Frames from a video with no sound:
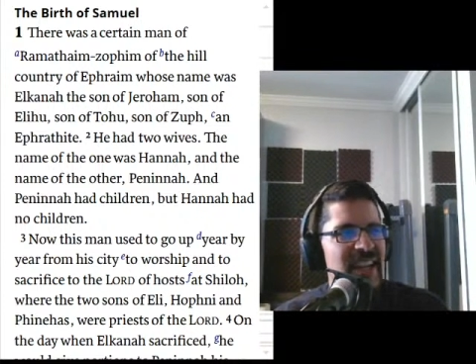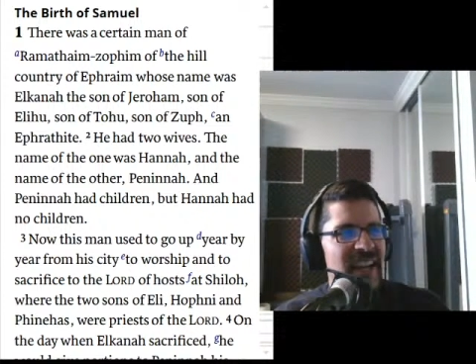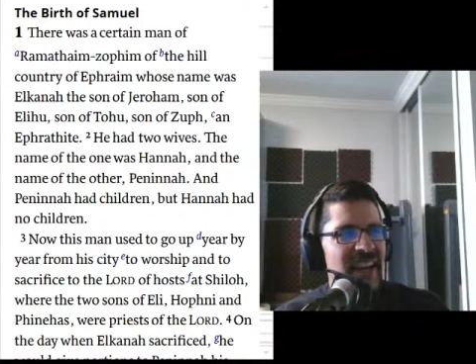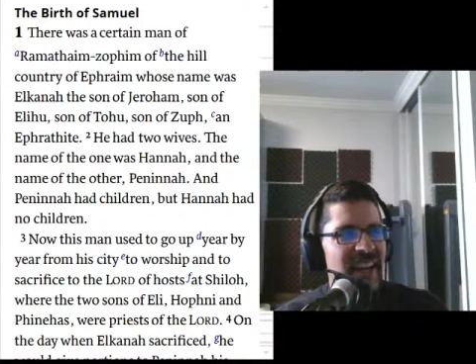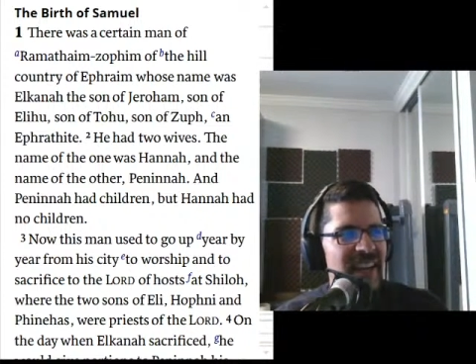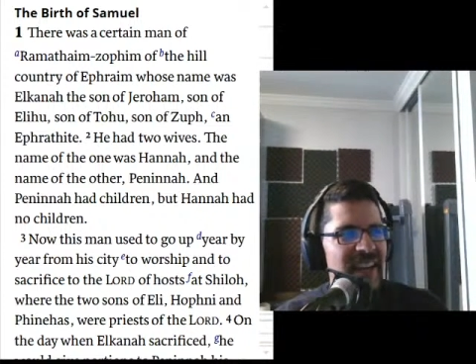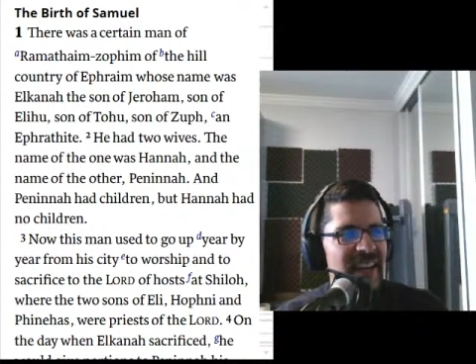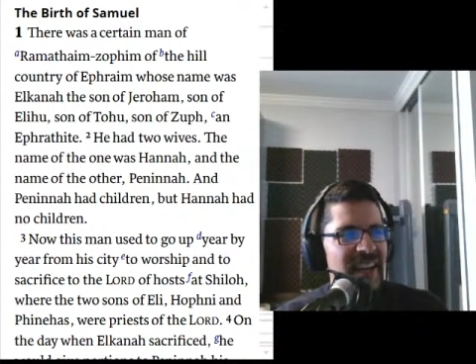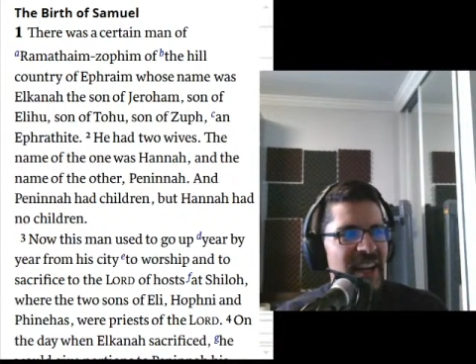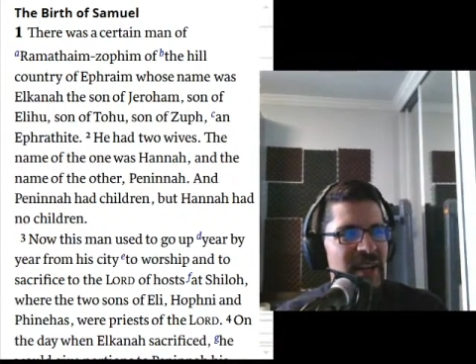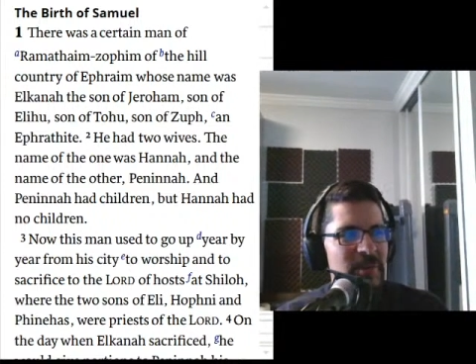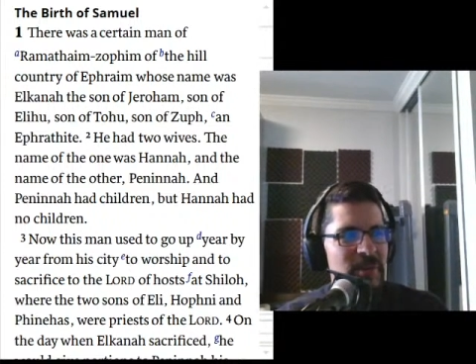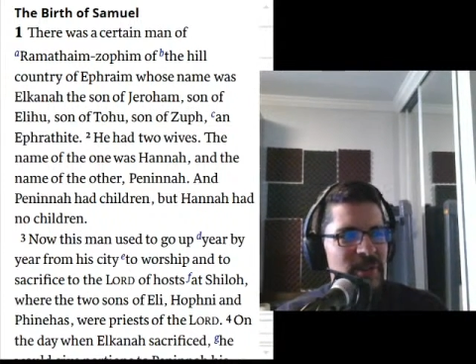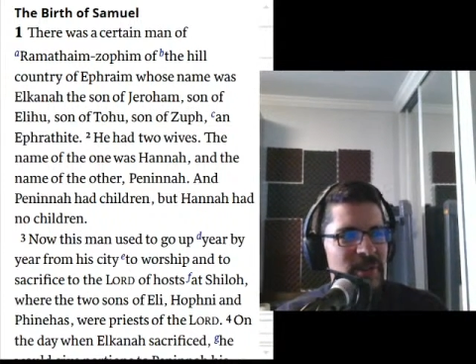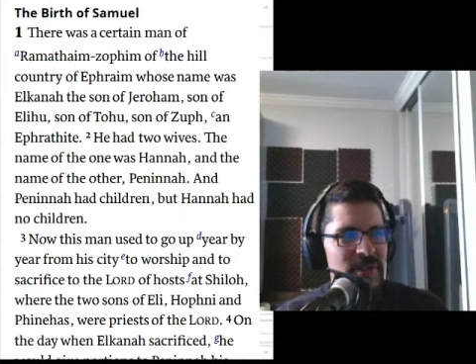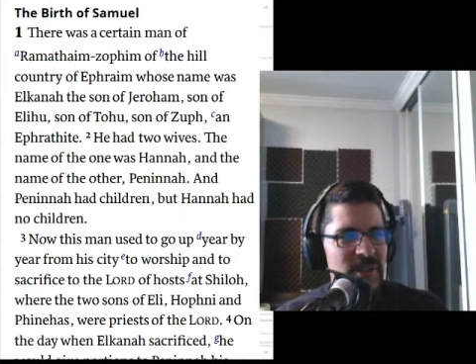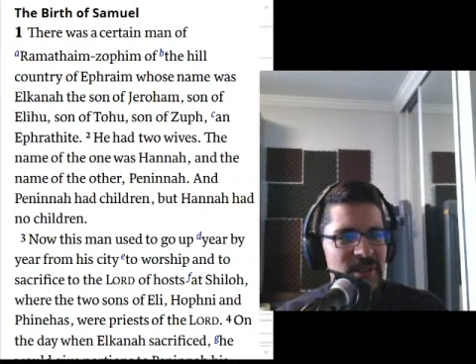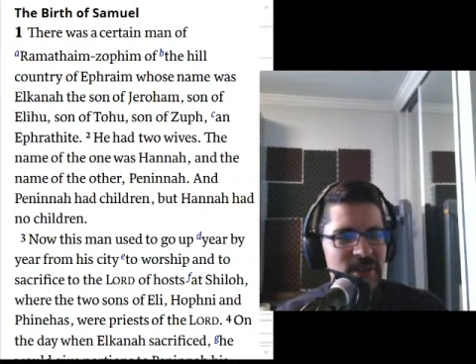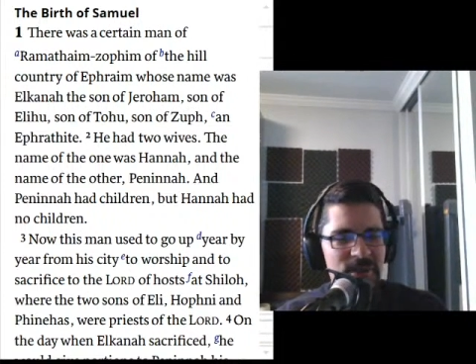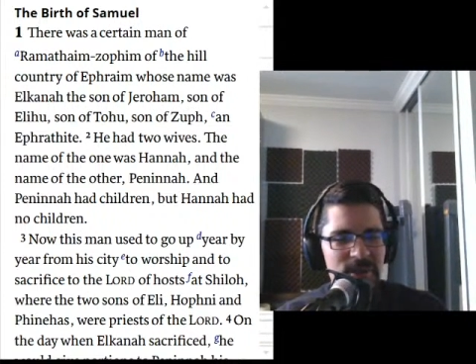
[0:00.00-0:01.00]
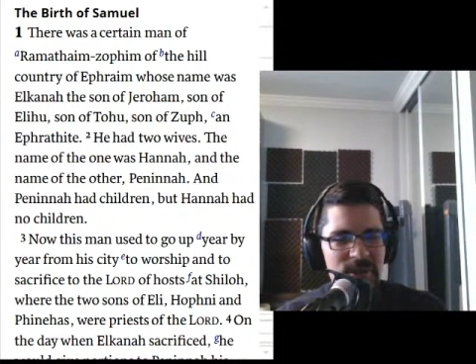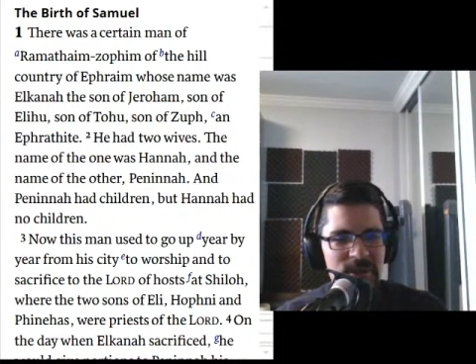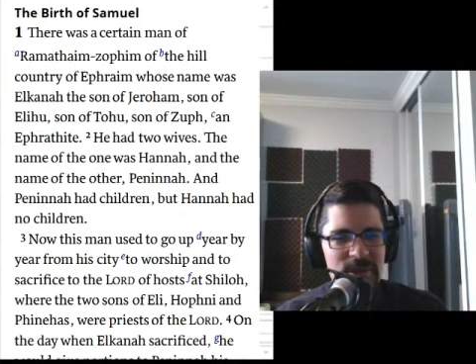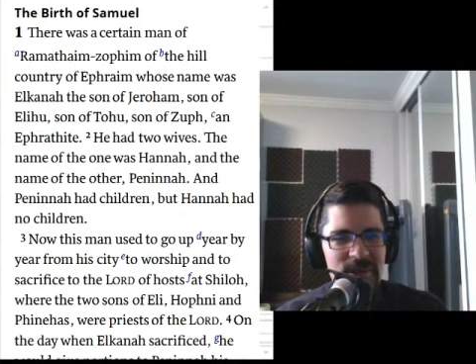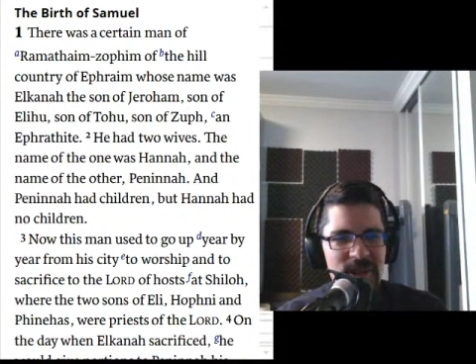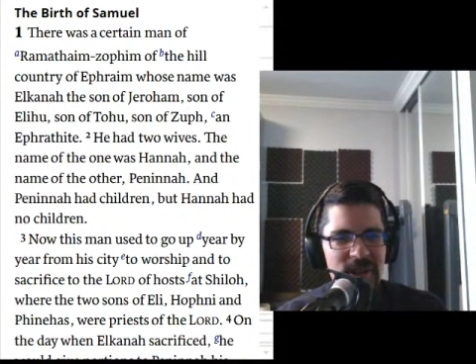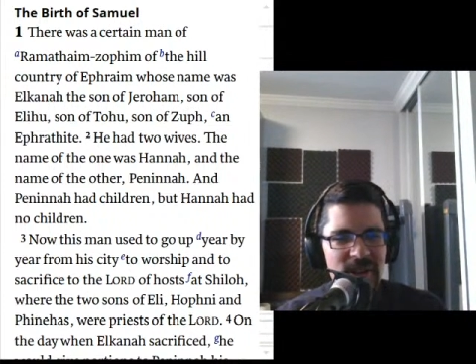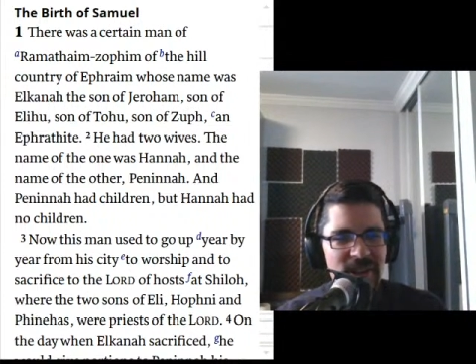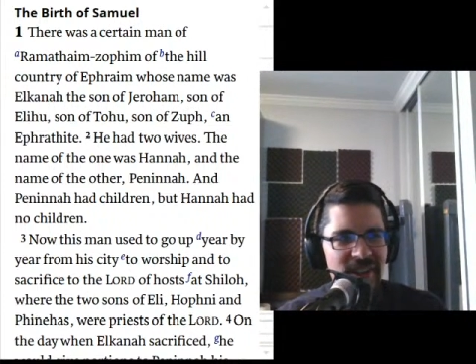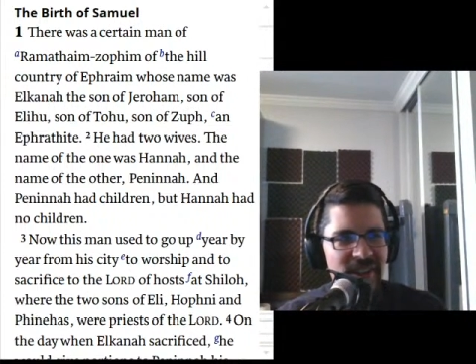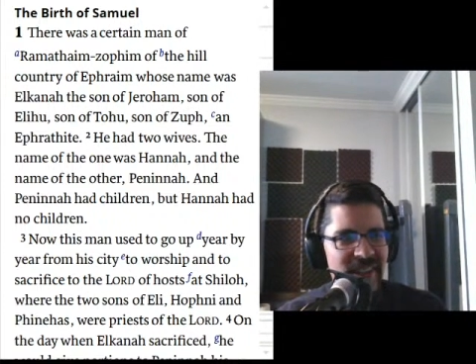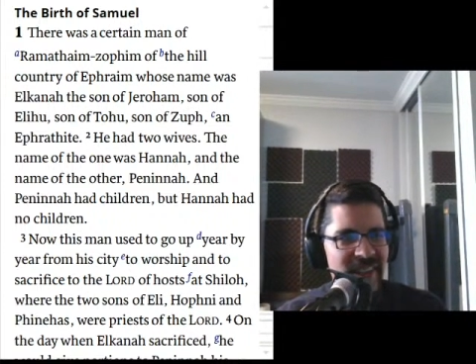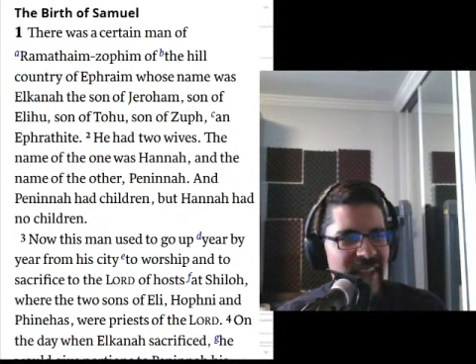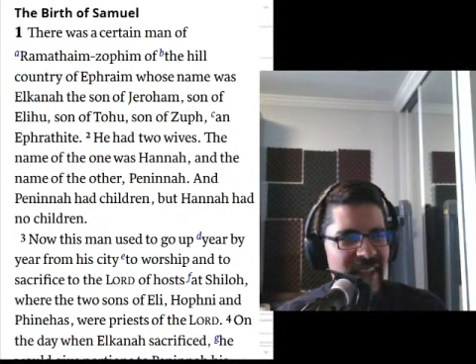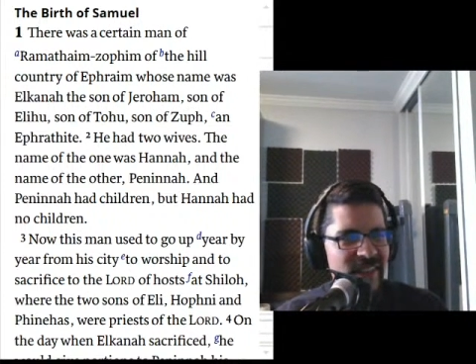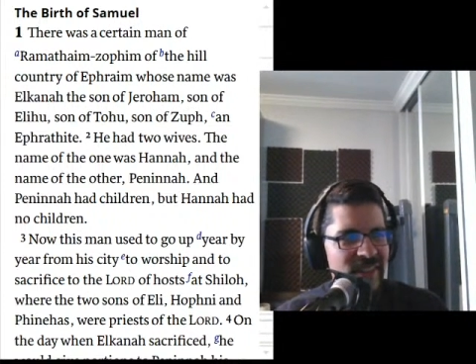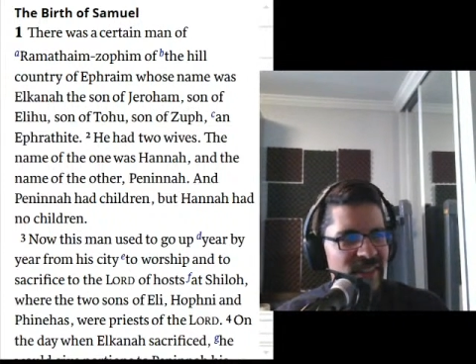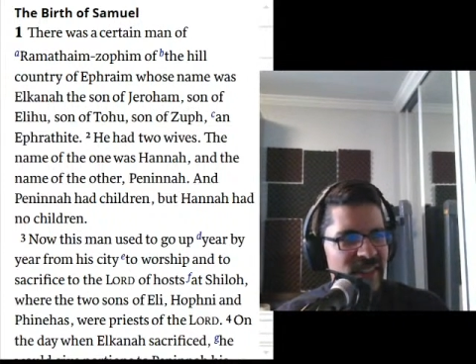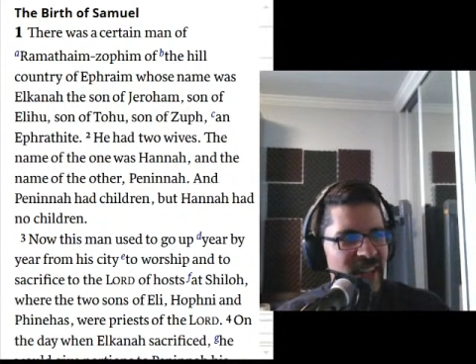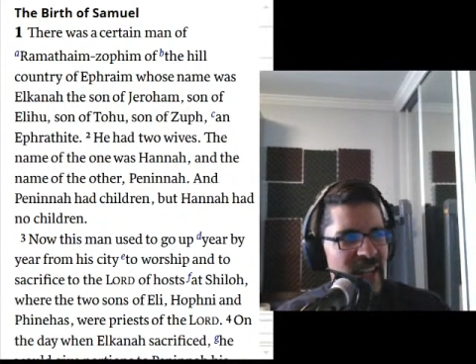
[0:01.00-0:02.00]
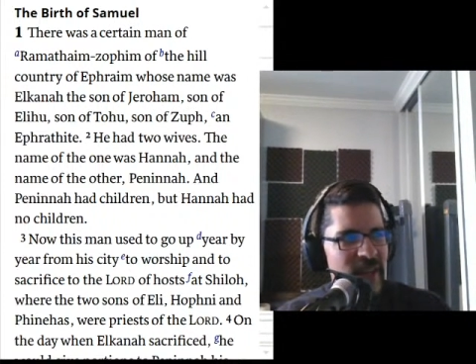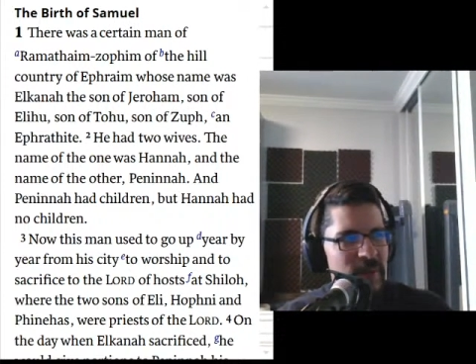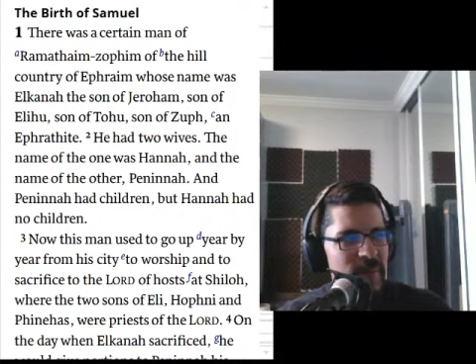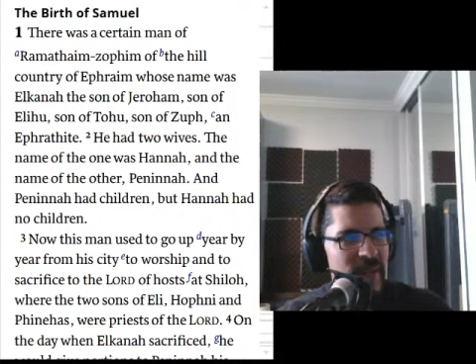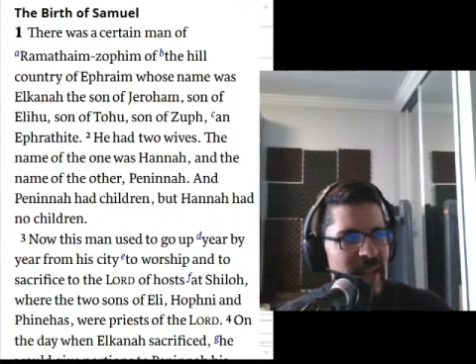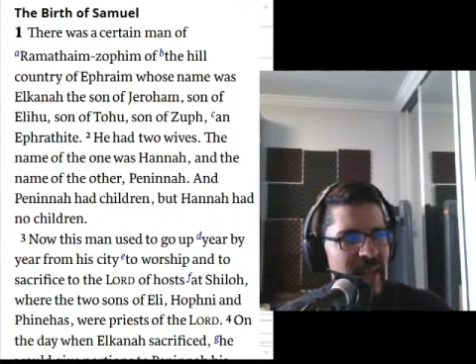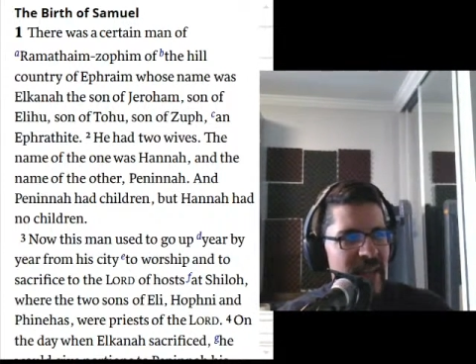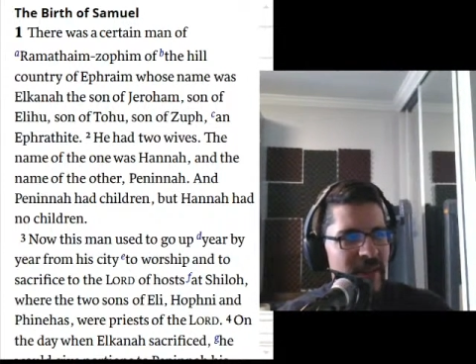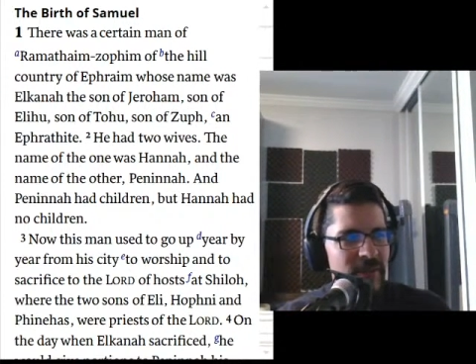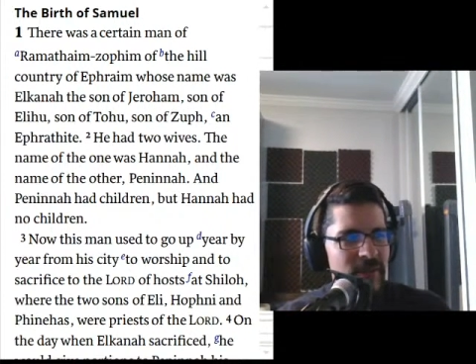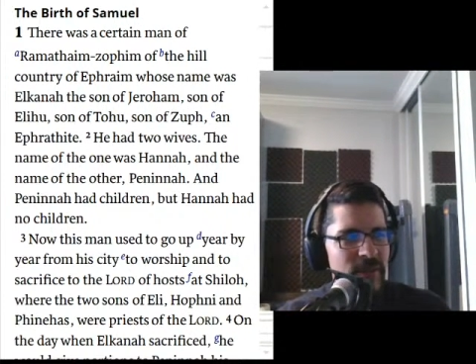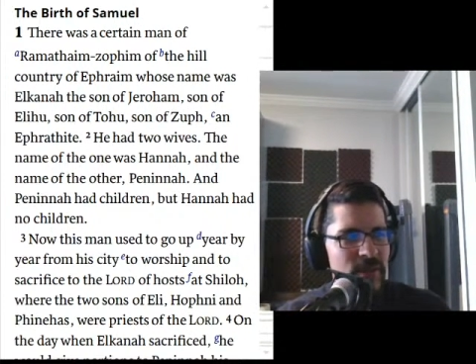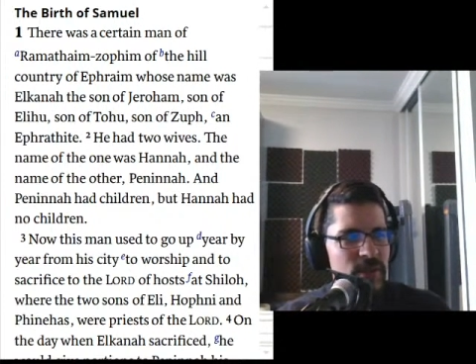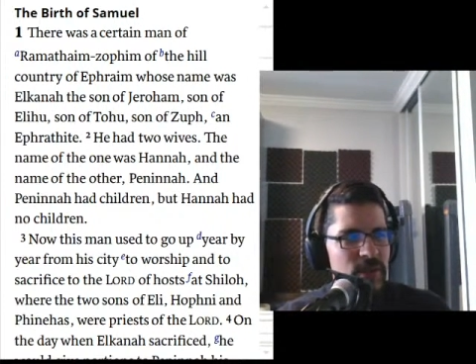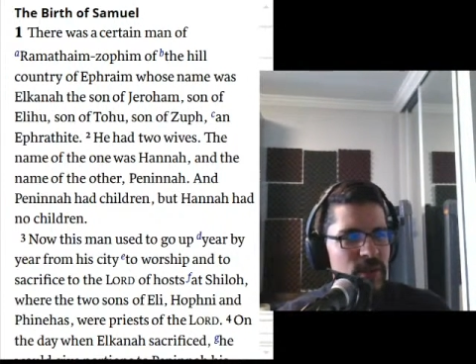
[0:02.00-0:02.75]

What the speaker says: I wanted to introduce our guest today. We have